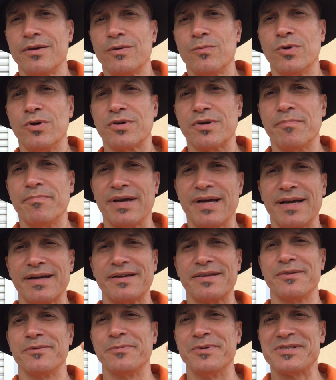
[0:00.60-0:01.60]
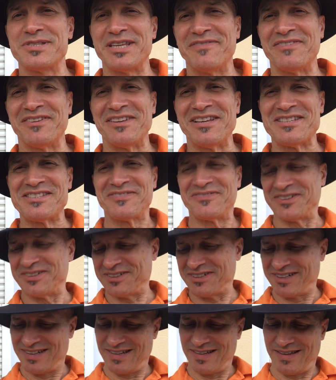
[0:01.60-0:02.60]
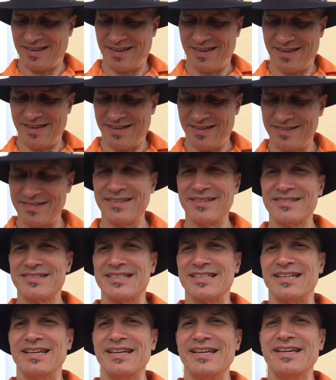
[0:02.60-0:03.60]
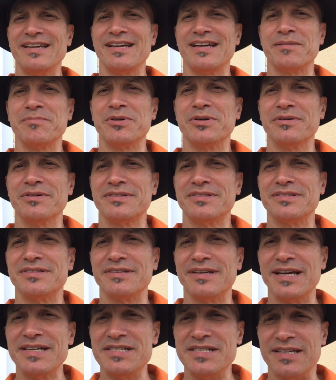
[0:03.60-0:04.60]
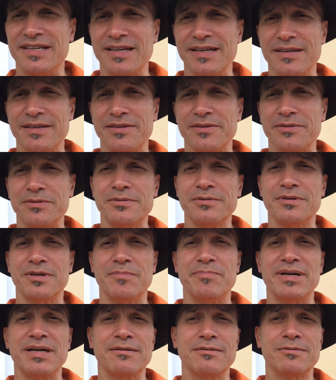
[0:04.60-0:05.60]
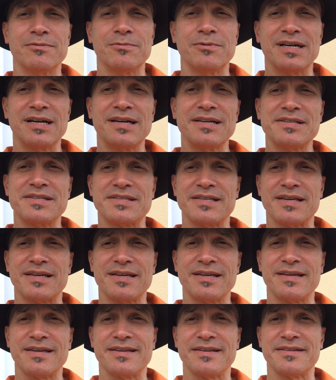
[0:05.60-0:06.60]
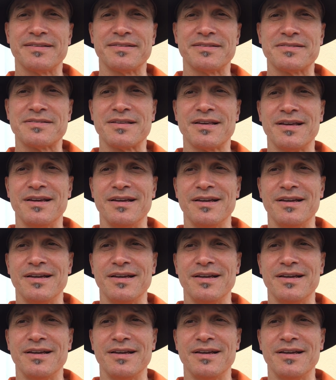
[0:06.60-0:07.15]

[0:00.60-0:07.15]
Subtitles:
Welcome back, Whiskey Philosopher, and today I'm going to educate you about what I say is